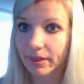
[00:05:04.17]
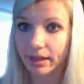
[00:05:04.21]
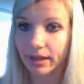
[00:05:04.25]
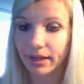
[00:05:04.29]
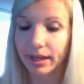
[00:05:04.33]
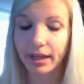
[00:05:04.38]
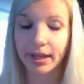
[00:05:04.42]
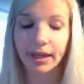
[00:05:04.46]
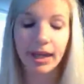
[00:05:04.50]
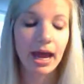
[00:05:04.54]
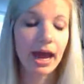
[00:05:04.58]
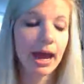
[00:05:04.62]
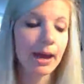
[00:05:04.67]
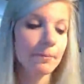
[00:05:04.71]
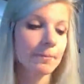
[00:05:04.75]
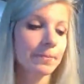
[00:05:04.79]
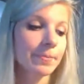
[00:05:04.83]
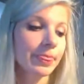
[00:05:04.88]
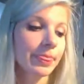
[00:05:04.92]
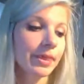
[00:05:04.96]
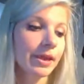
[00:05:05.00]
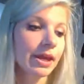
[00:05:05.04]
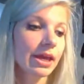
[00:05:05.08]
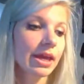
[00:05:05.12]
thinking.
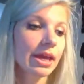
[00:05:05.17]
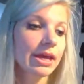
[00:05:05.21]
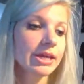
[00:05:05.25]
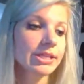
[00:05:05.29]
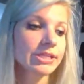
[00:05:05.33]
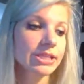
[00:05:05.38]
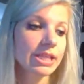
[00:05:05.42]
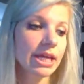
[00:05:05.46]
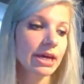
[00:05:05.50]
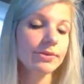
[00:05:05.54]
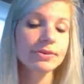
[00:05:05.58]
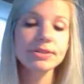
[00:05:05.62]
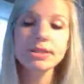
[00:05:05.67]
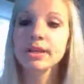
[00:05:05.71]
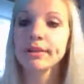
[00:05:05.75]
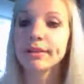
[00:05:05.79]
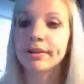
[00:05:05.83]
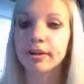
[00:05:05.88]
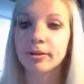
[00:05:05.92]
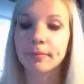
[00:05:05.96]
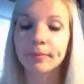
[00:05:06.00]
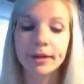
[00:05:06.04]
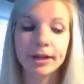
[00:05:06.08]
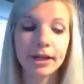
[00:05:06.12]
So that was a
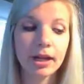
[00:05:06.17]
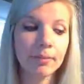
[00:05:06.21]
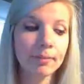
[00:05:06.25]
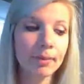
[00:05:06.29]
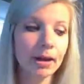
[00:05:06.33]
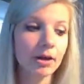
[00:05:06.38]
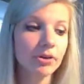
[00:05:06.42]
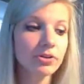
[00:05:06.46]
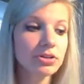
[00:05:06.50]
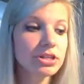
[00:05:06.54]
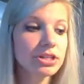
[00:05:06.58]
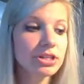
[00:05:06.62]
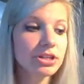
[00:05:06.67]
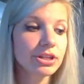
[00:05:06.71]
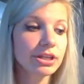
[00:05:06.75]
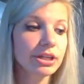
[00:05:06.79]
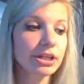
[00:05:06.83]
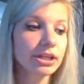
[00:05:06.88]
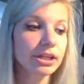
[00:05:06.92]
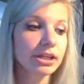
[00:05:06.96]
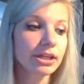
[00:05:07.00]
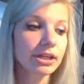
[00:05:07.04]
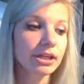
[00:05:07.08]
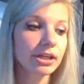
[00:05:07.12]
little bit about
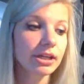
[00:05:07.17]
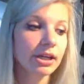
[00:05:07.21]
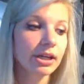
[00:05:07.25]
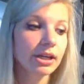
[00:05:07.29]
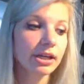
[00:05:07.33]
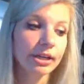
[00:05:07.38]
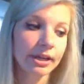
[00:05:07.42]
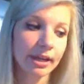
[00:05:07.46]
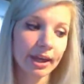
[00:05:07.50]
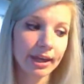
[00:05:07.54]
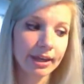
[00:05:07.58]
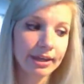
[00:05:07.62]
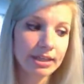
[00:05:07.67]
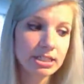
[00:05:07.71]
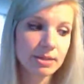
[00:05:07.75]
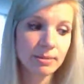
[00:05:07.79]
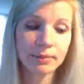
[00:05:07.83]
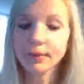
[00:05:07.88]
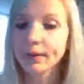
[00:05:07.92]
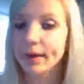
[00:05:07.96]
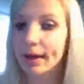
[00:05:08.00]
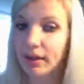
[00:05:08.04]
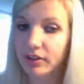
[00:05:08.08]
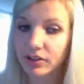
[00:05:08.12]
the
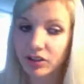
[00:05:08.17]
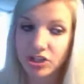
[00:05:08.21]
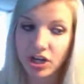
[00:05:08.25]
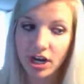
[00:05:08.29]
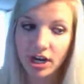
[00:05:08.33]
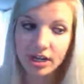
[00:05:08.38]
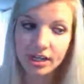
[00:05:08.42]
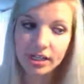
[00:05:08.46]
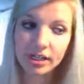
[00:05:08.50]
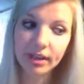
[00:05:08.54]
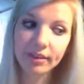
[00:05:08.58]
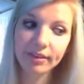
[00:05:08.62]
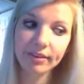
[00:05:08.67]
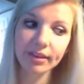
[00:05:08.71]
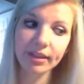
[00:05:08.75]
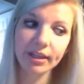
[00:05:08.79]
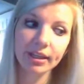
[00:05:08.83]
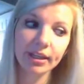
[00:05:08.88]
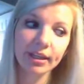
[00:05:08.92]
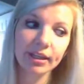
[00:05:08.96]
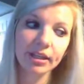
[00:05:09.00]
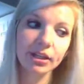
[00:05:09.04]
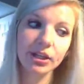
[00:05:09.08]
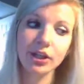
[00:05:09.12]
KWL chart,
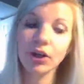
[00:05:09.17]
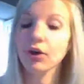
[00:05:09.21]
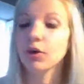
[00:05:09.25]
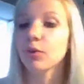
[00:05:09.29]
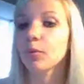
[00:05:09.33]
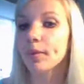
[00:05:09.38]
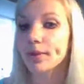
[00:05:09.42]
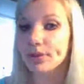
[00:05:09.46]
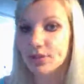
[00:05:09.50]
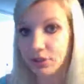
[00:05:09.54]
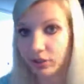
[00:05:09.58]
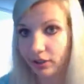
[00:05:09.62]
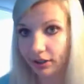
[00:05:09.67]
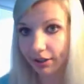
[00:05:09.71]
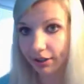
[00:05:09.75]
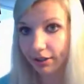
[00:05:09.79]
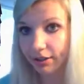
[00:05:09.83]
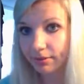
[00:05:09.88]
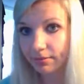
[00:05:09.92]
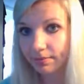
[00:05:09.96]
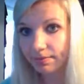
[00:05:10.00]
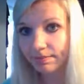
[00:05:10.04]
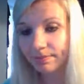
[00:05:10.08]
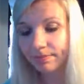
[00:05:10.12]
the Know, Wonder,
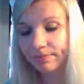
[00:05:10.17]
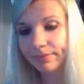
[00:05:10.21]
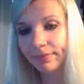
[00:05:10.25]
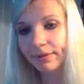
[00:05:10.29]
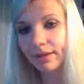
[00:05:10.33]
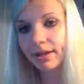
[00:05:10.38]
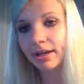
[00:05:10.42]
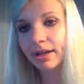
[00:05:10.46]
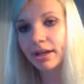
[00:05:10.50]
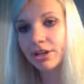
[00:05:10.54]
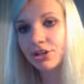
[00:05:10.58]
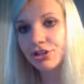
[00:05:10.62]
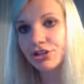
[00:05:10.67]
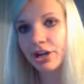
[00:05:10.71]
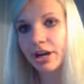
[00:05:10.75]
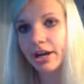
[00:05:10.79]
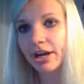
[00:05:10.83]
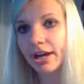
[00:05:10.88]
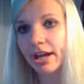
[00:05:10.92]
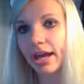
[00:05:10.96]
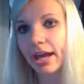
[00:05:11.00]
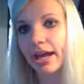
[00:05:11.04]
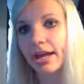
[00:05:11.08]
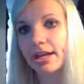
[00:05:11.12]
Learn
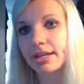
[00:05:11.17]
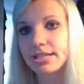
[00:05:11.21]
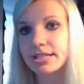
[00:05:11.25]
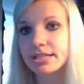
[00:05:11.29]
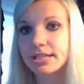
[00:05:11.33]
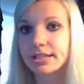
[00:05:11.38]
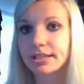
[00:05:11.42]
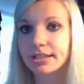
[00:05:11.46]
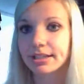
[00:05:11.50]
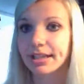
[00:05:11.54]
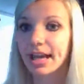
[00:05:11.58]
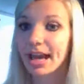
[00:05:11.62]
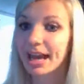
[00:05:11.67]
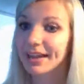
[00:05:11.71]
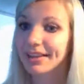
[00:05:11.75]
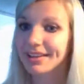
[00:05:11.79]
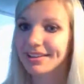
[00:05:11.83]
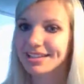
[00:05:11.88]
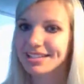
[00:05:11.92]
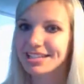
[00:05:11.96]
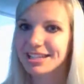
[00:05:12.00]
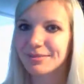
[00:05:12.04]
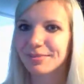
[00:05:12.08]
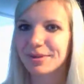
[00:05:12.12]
chart, and yeah,
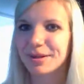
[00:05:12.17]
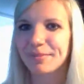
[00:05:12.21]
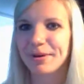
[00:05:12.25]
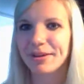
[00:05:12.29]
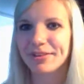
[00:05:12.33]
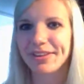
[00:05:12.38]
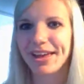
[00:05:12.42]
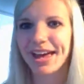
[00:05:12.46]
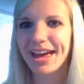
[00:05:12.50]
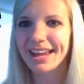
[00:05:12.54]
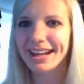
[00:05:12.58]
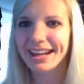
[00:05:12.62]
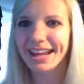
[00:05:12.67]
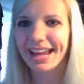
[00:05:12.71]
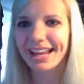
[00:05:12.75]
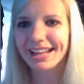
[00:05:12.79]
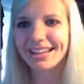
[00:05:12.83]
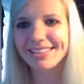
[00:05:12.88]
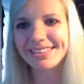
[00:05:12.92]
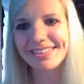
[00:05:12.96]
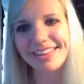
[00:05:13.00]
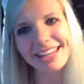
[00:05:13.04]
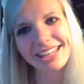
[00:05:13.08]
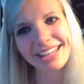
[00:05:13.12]
a little bit about that,
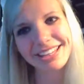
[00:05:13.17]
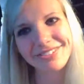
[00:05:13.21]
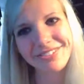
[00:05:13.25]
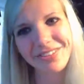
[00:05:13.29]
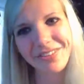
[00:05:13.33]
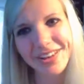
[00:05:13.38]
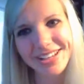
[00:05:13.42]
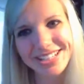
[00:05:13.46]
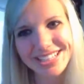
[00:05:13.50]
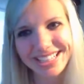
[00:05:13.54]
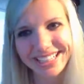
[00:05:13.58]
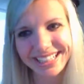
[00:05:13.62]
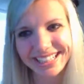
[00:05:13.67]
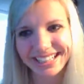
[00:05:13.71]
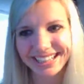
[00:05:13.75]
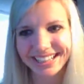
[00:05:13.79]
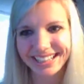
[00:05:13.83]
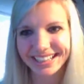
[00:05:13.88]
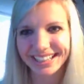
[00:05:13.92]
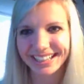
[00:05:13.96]
and thanks for watching.